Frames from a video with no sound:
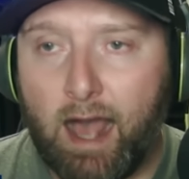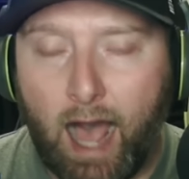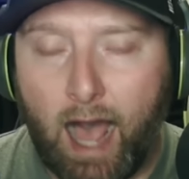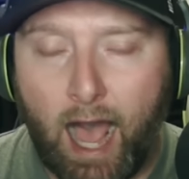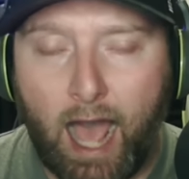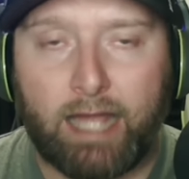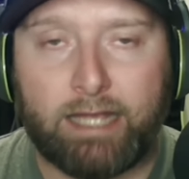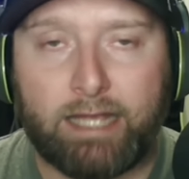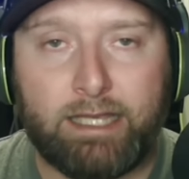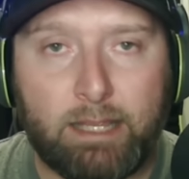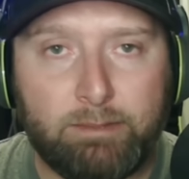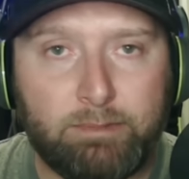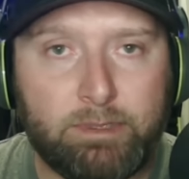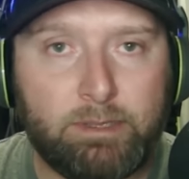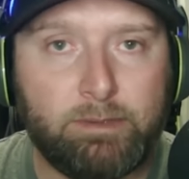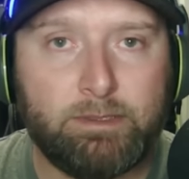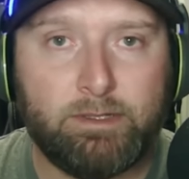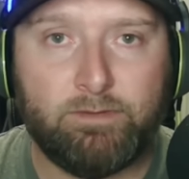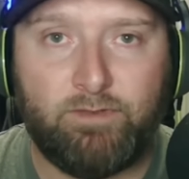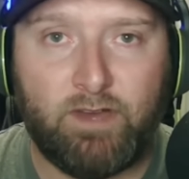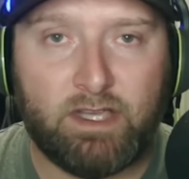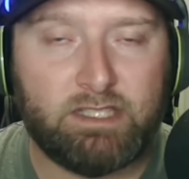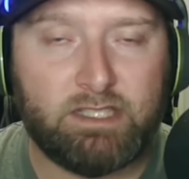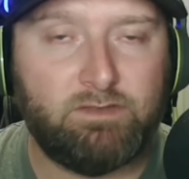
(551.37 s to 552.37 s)
I had named him
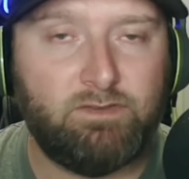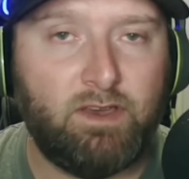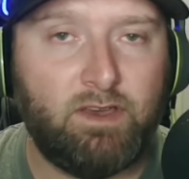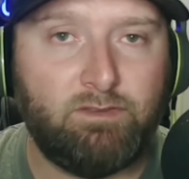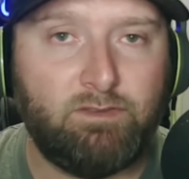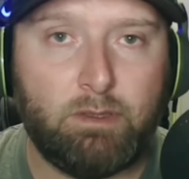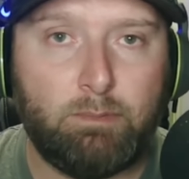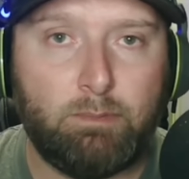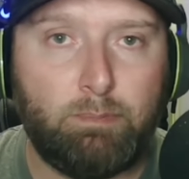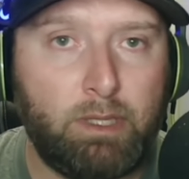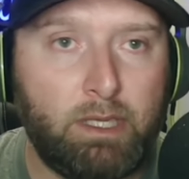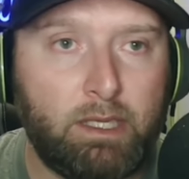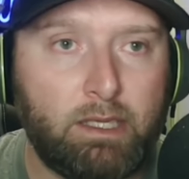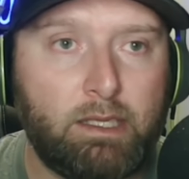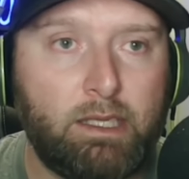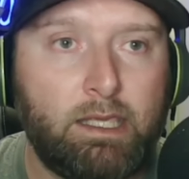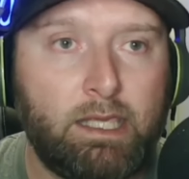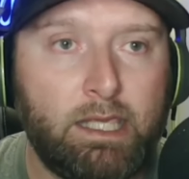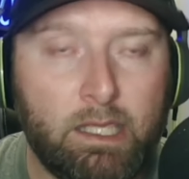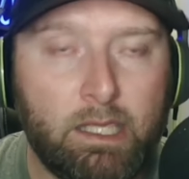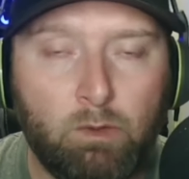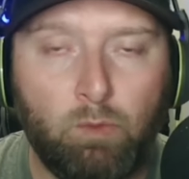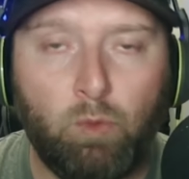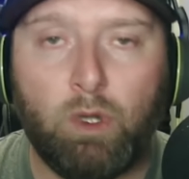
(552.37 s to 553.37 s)
defensive MVP.
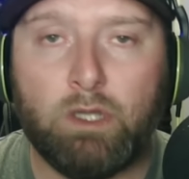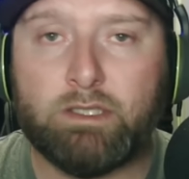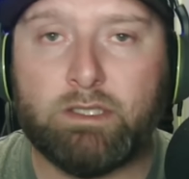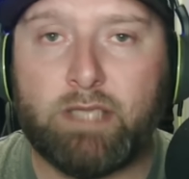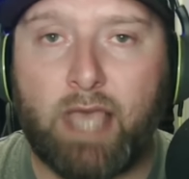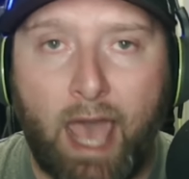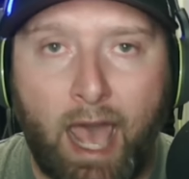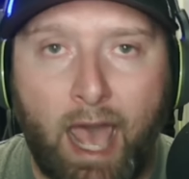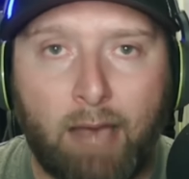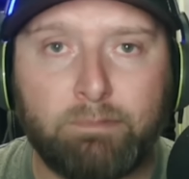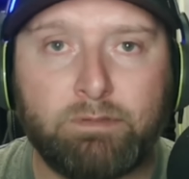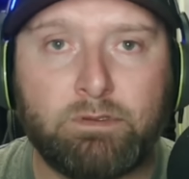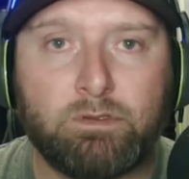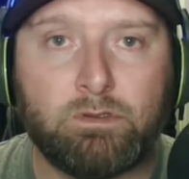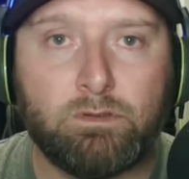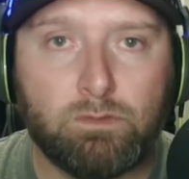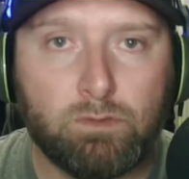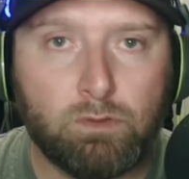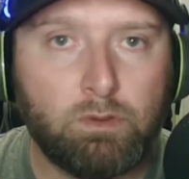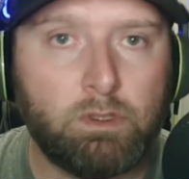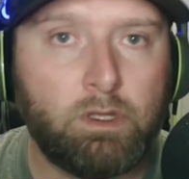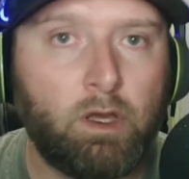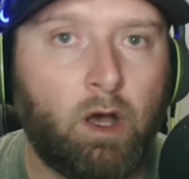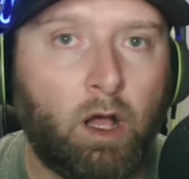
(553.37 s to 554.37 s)
He was
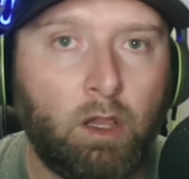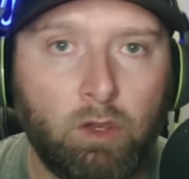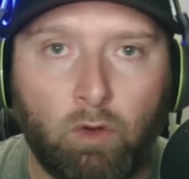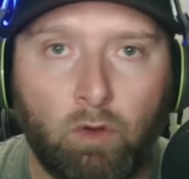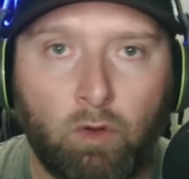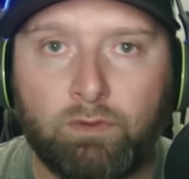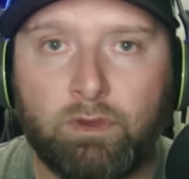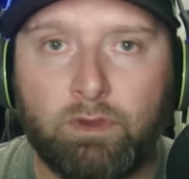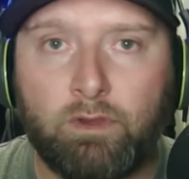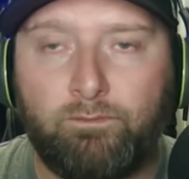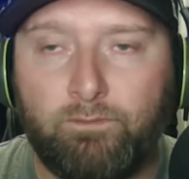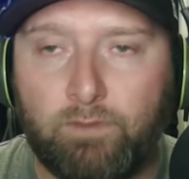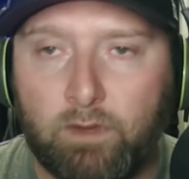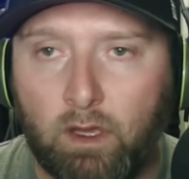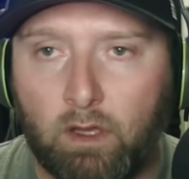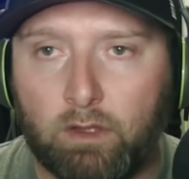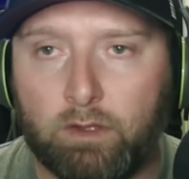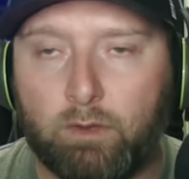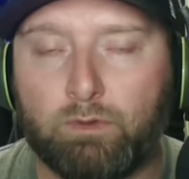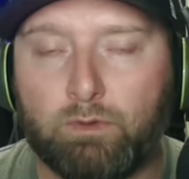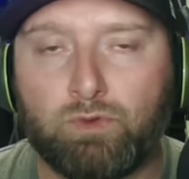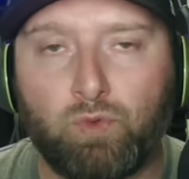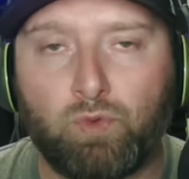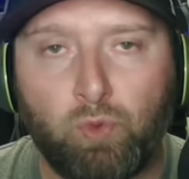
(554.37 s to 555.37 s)
absolutely all over the
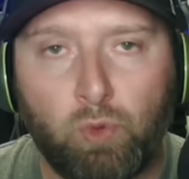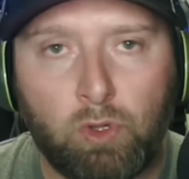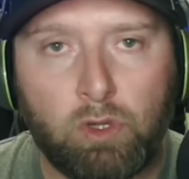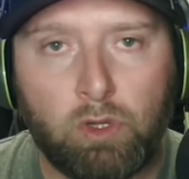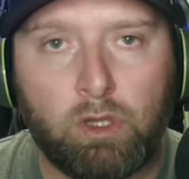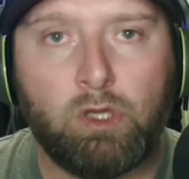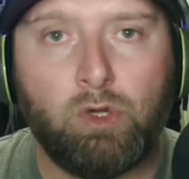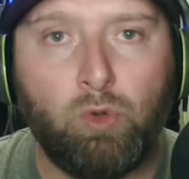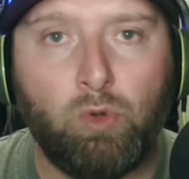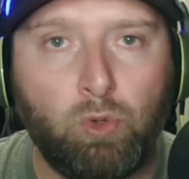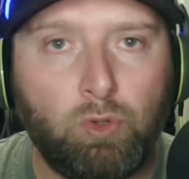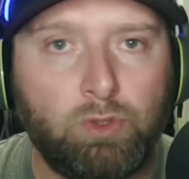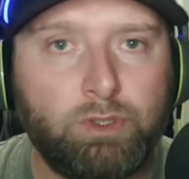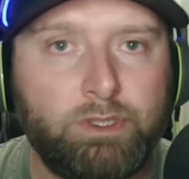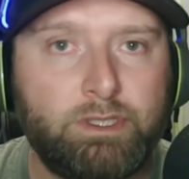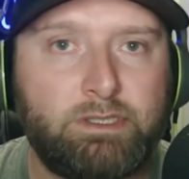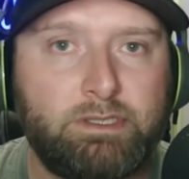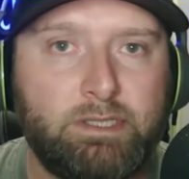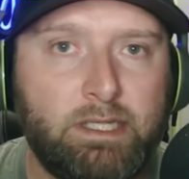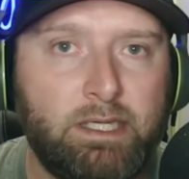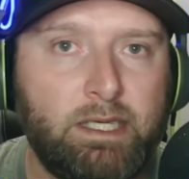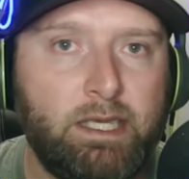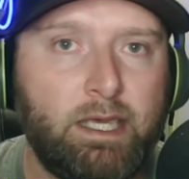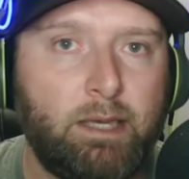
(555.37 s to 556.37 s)
field. It was really cool to
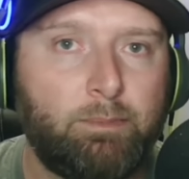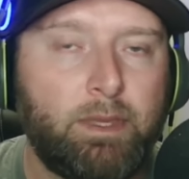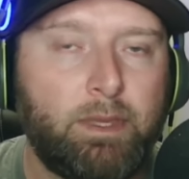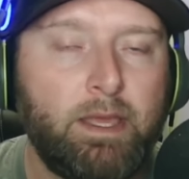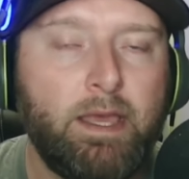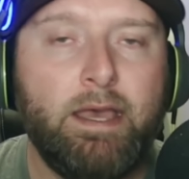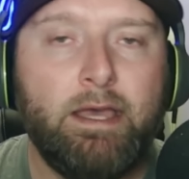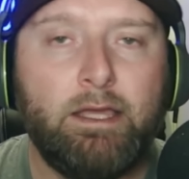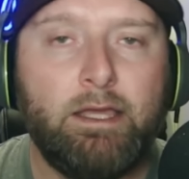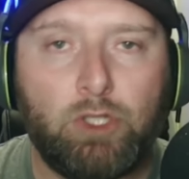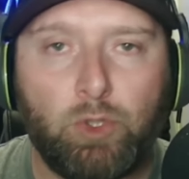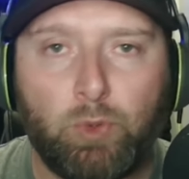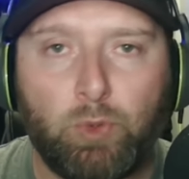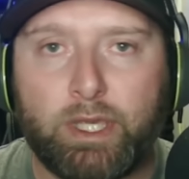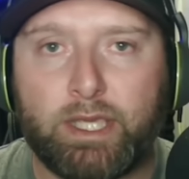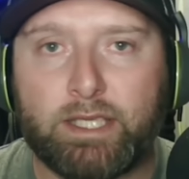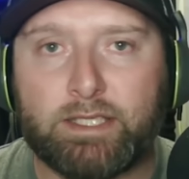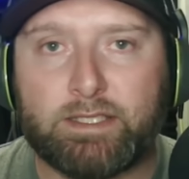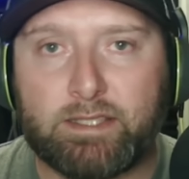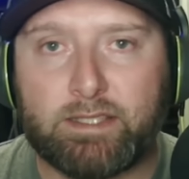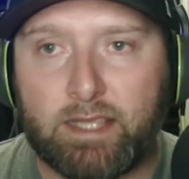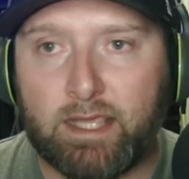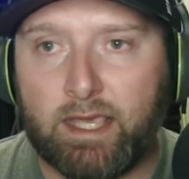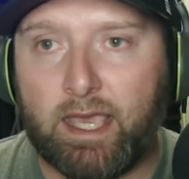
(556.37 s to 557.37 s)
see him doing
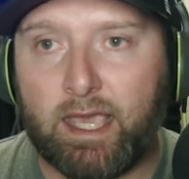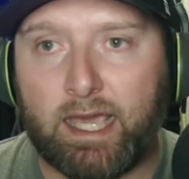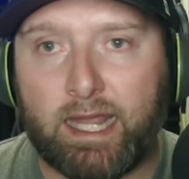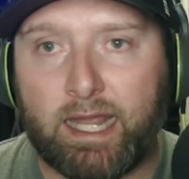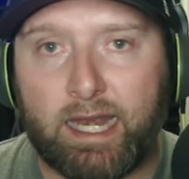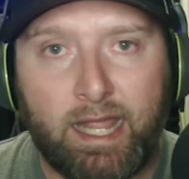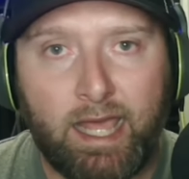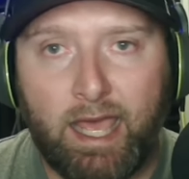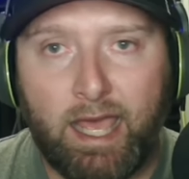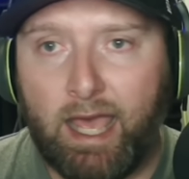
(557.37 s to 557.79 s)
his thing. And